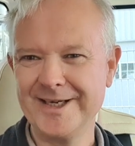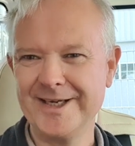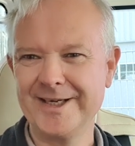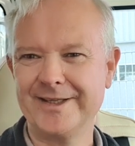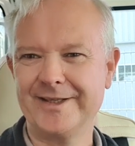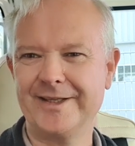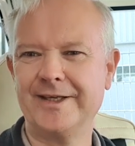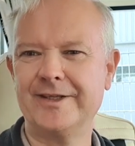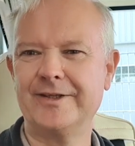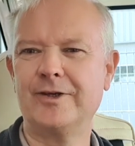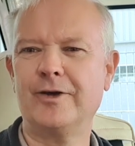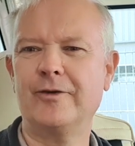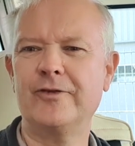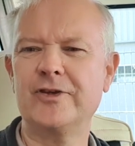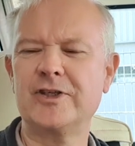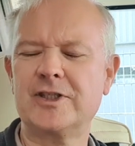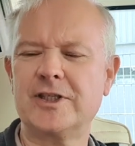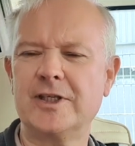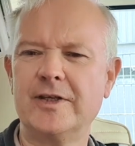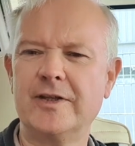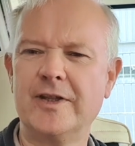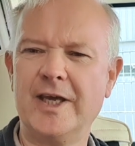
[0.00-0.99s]
that
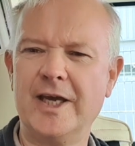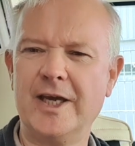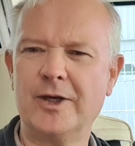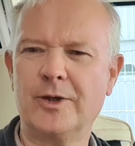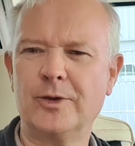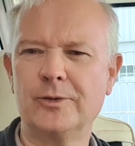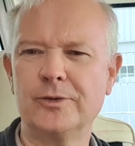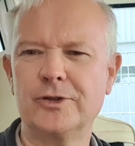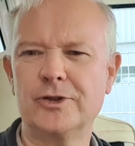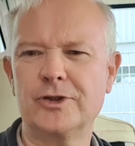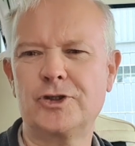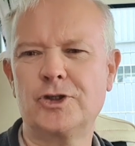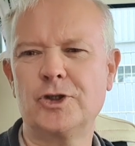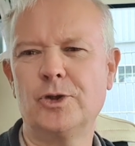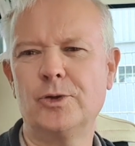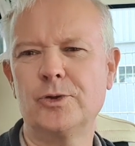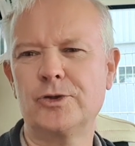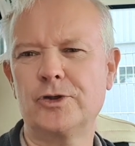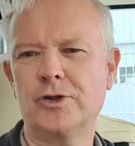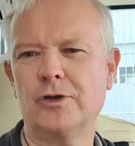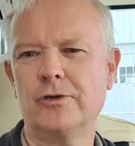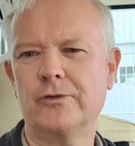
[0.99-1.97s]
obviously they're going to show
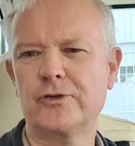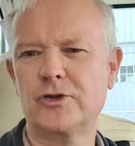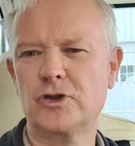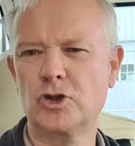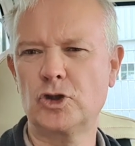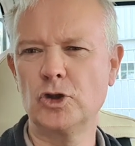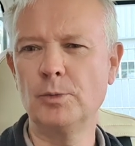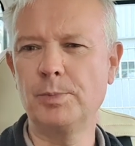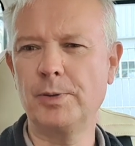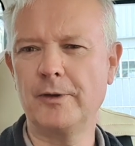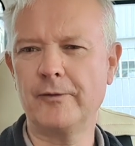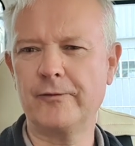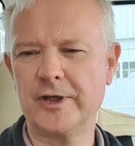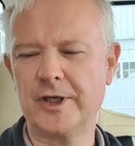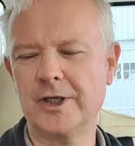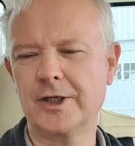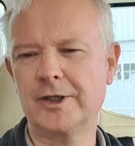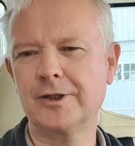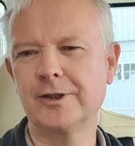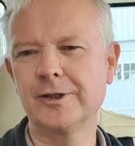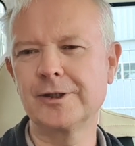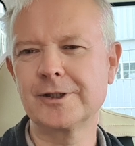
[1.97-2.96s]
sort of super
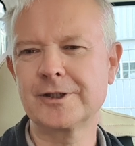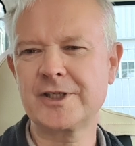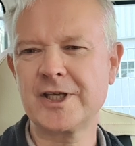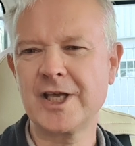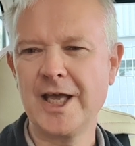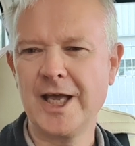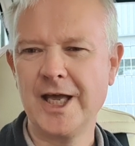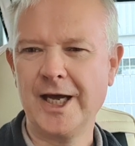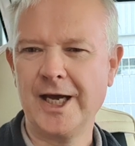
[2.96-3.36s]
vehicles